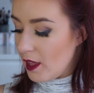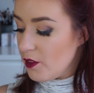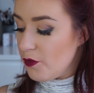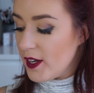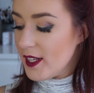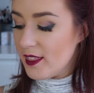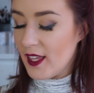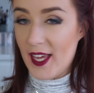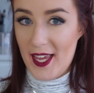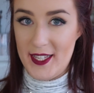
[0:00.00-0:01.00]
The funny
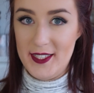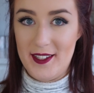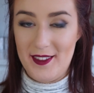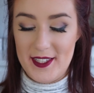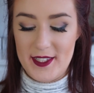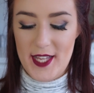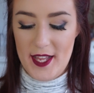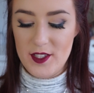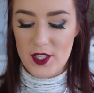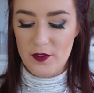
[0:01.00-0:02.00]
thing is, the
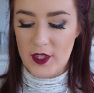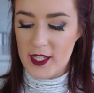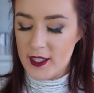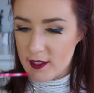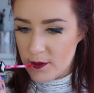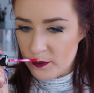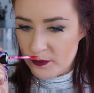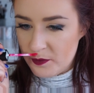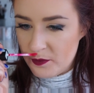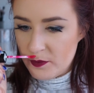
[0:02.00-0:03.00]
scent of these
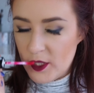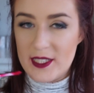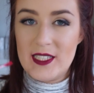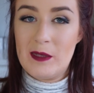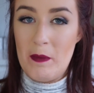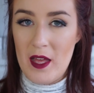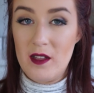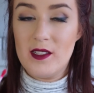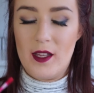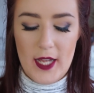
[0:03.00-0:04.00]

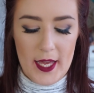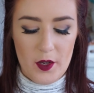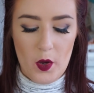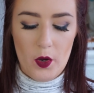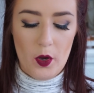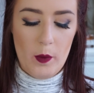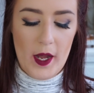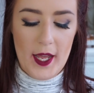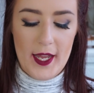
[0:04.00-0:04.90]
smells like cocoa butter.